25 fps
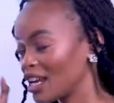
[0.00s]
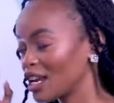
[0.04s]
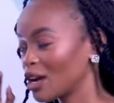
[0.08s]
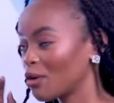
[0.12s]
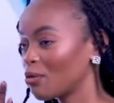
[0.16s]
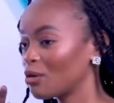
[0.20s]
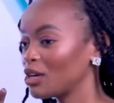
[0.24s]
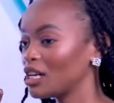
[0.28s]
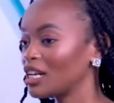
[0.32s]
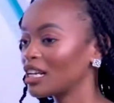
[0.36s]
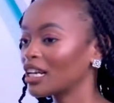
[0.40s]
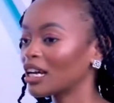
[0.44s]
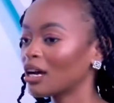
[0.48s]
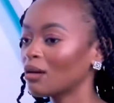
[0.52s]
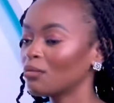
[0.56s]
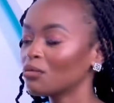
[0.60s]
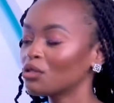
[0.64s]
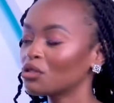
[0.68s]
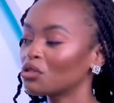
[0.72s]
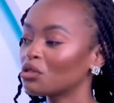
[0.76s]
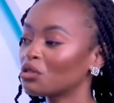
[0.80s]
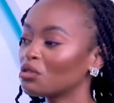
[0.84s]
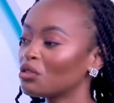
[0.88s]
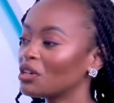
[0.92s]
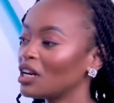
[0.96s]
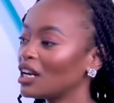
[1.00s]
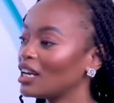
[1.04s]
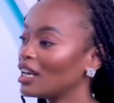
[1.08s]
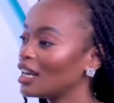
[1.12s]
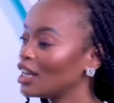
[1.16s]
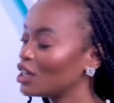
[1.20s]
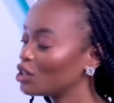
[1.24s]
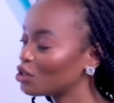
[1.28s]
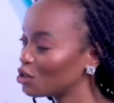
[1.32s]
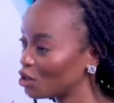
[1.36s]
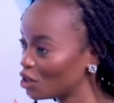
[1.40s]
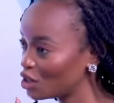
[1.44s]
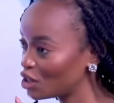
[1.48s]
Now, when it comes to
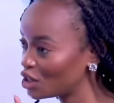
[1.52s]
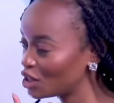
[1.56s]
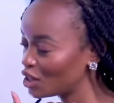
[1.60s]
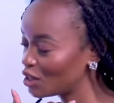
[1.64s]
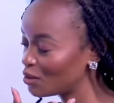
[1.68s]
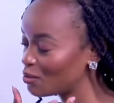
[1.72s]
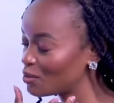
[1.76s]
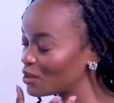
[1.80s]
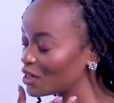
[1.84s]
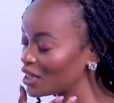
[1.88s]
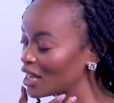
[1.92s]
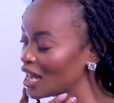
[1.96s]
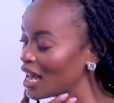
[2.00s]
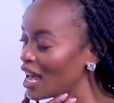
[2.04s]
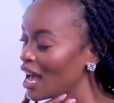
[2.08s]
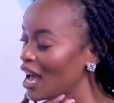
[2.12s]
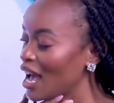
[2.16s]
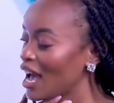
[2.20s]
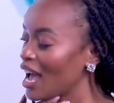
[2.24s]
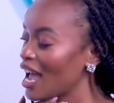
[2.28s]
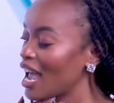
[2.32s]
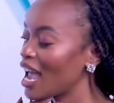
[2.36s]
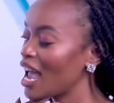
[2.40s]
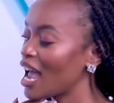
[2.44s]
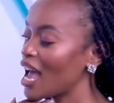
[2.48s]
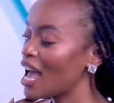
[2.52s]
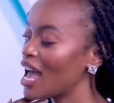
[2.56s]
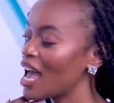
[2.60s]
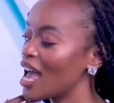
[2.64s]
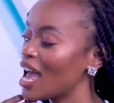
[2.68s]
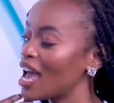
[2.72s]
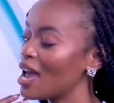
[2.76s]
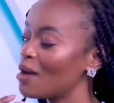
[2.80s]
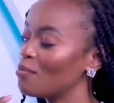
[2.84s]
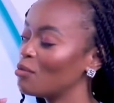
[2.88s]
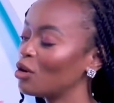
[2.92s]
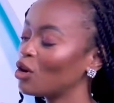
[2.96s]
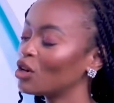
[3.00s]
relationships,
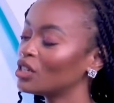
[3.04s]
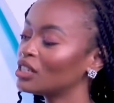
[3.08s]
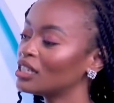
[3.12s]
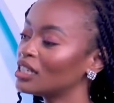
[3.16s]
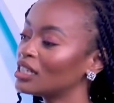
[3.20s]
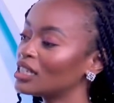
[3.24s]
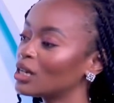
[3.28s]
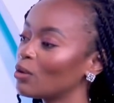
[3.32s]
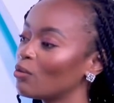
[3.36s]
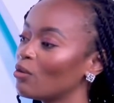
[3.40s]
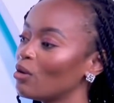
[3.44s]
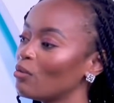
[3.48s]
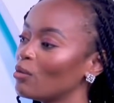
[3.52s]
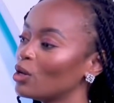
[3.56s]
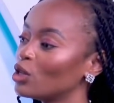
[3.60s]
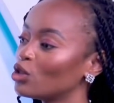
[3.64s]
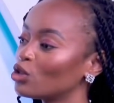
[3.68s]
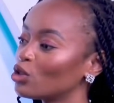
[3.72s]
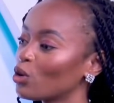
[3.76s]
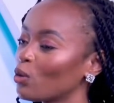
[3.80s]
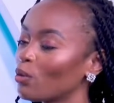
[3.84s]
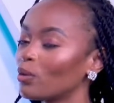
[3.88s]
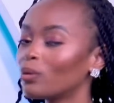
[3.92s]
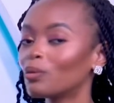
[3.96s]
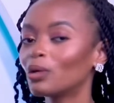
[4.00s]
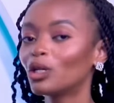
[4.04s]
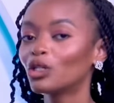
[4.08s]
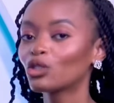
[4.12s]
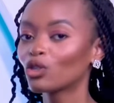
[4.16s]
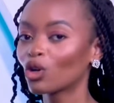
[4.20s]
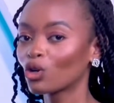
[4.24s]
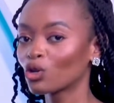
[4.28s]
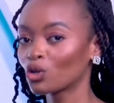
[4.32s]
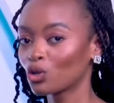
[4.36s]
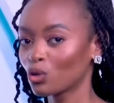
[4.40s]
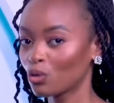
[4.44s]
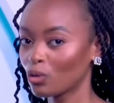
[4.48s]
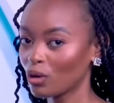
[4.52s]
because this is a women's show, we will
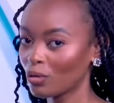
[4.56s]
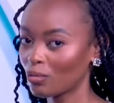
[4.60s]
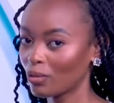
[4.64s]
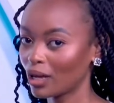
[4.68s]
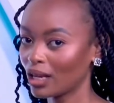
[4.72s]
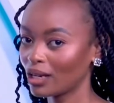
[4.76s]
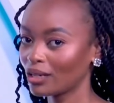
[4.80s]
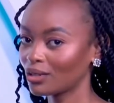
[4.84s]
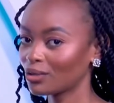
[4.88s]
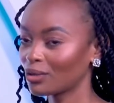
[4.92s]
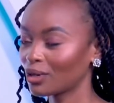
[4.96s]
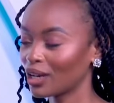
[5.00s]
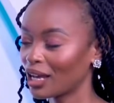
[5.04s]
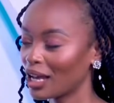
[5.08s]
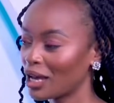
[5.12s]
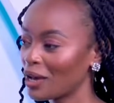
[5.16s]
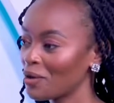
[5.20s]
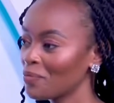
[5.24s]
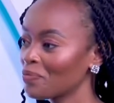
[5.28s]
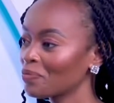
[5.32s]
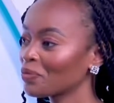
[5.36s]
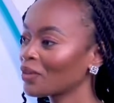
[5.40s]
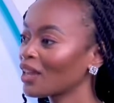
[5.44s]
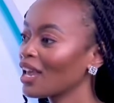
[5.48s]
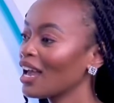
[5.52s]
talk to women, okay?